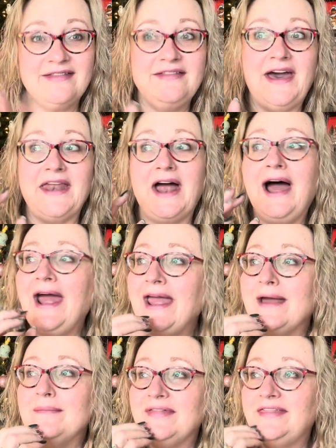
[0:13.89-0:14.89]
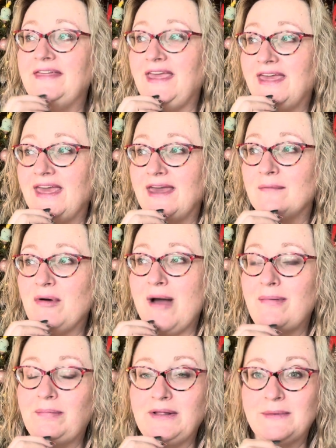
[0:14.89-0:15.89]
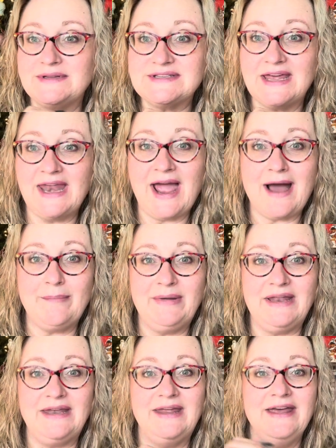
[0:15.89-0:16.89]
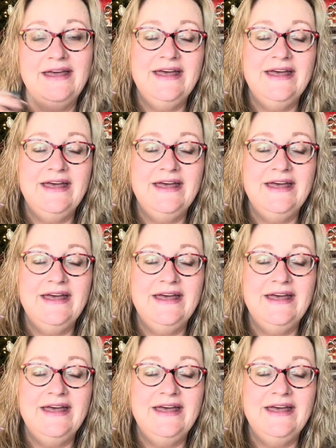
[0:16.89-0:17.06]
that I am thinking probably what's going to happen